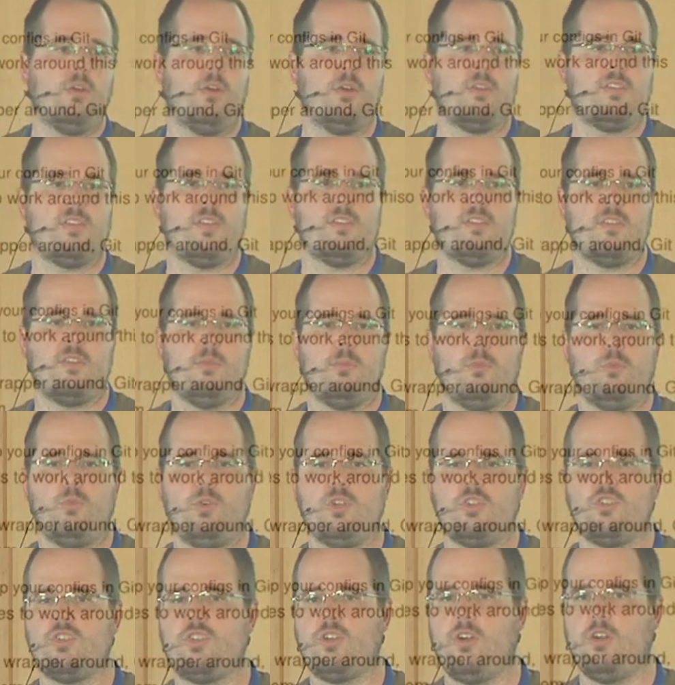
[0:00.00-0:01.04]
hook system,
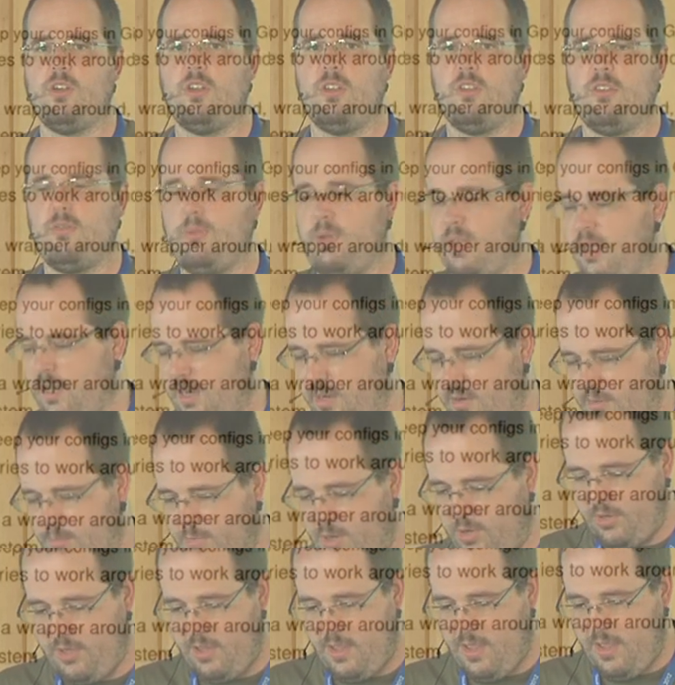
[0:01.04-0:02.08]
which Gordons will care
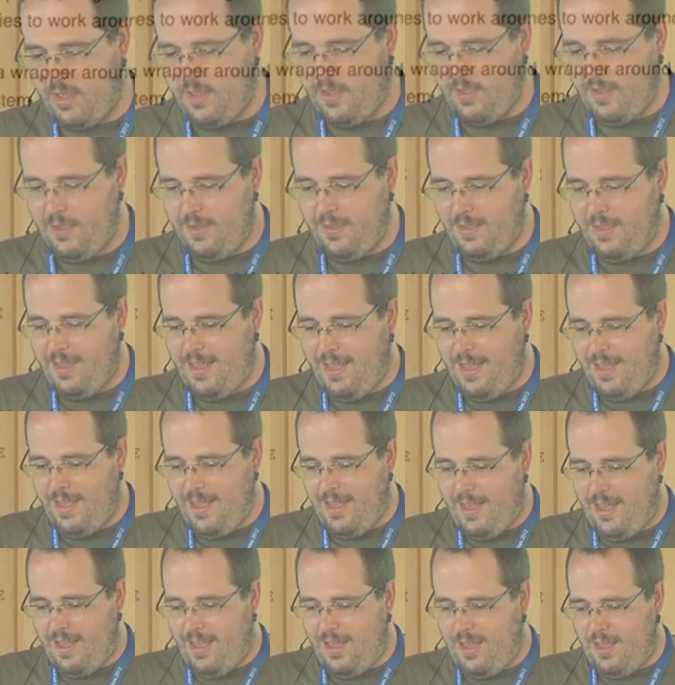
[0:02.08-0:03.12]
about.
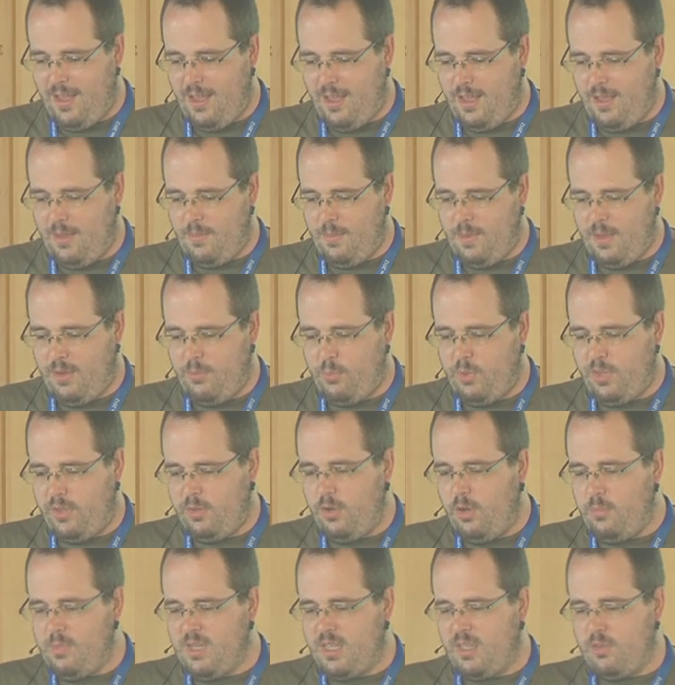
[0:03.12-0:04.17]
Um, with a
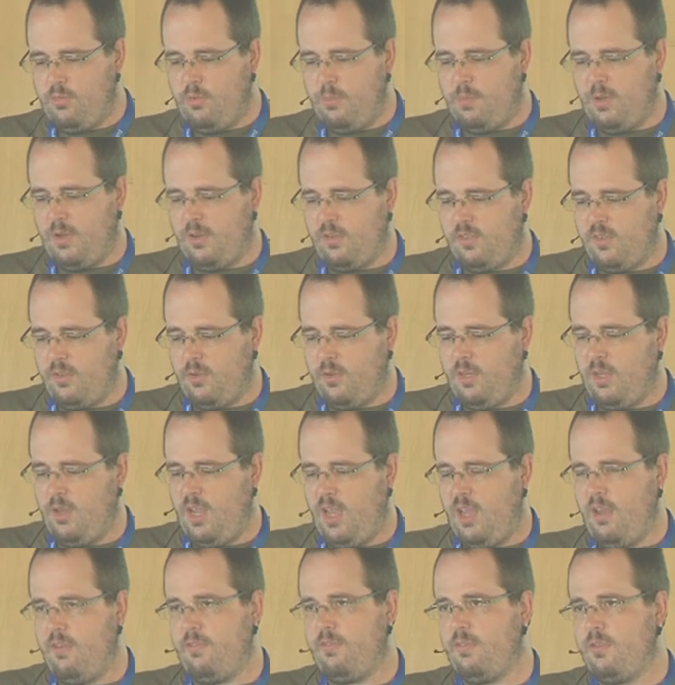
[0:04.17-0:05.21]
normal Git repository, you
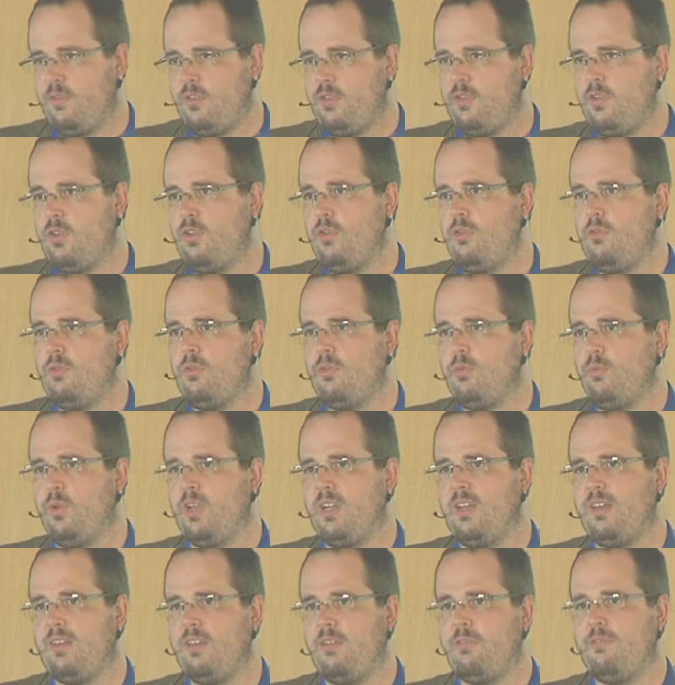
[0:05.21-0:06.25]
have two
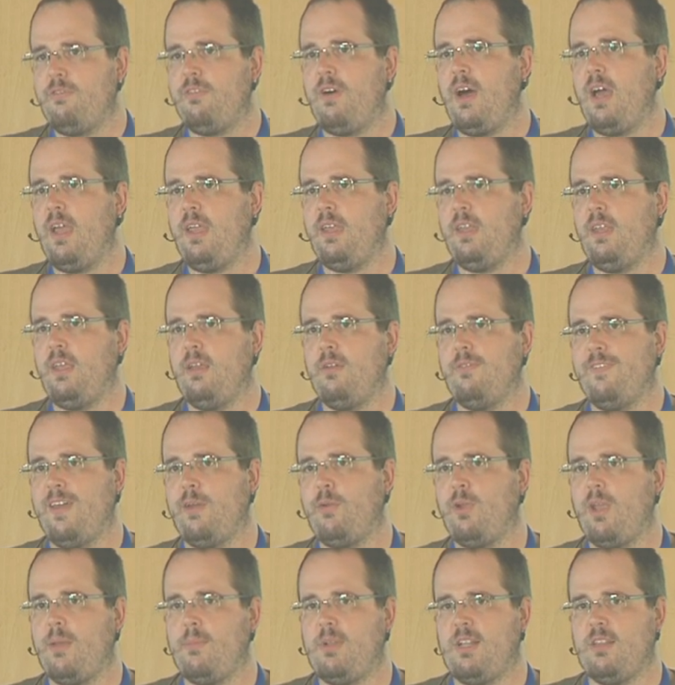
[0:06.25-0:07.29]
really defining
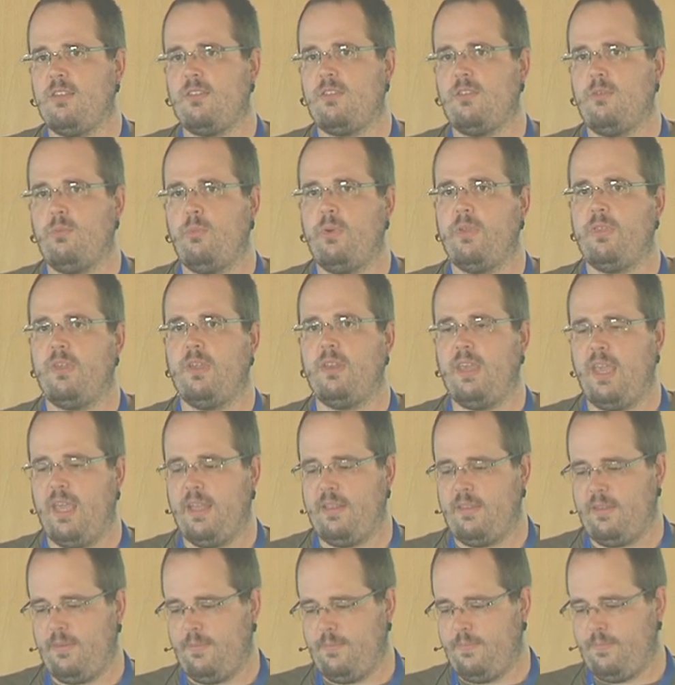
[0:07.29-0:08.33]
variables within
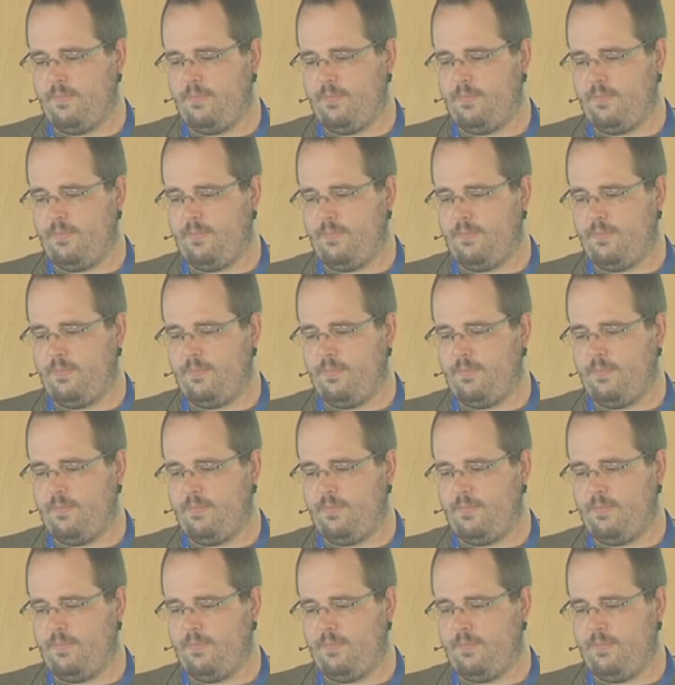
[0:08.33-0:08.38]
Git.